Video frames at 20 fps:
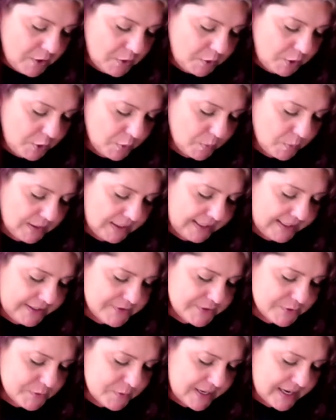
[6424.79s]
you really
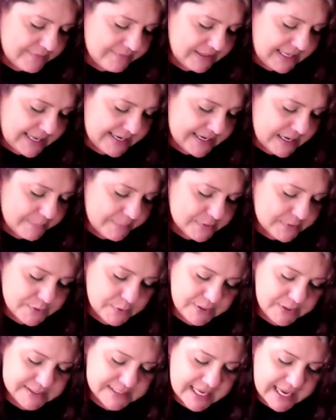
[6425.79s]
do have a lot of
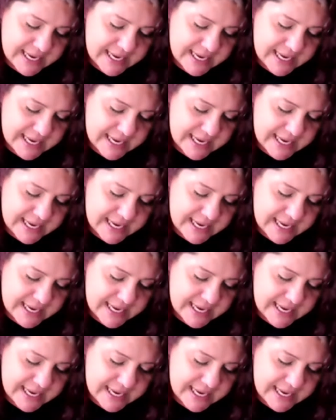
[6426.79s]
opportunities